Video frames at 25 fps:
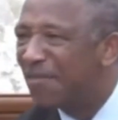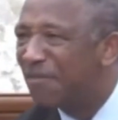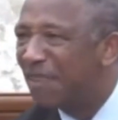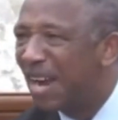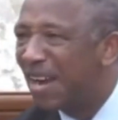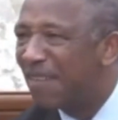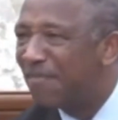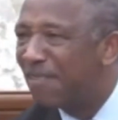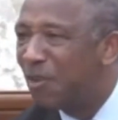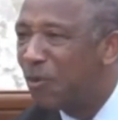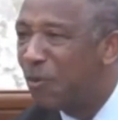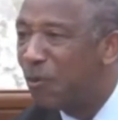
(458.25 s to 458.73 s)
of
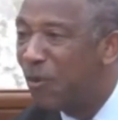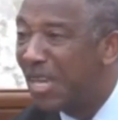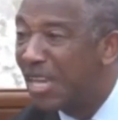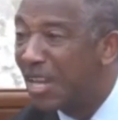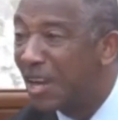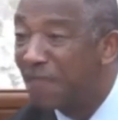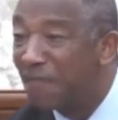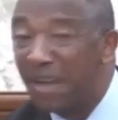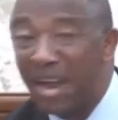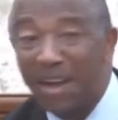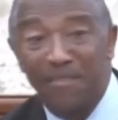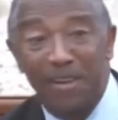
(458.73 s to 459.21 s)
every
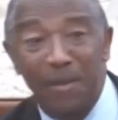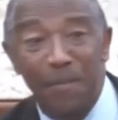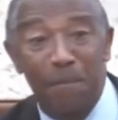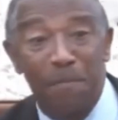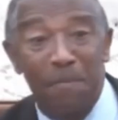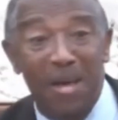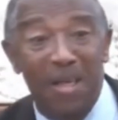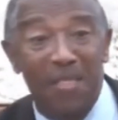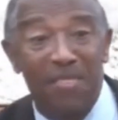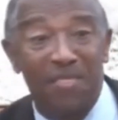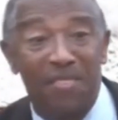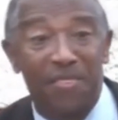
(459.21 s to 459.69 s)
week, of every
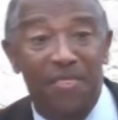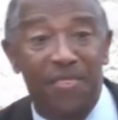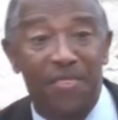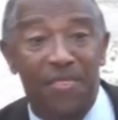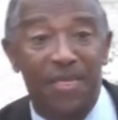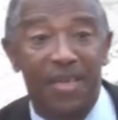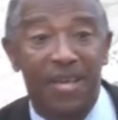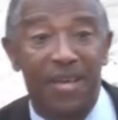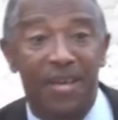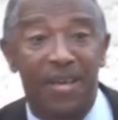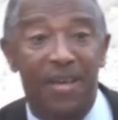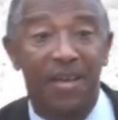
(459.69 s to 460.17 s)

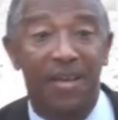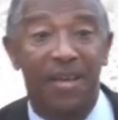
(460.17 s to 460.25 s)
month.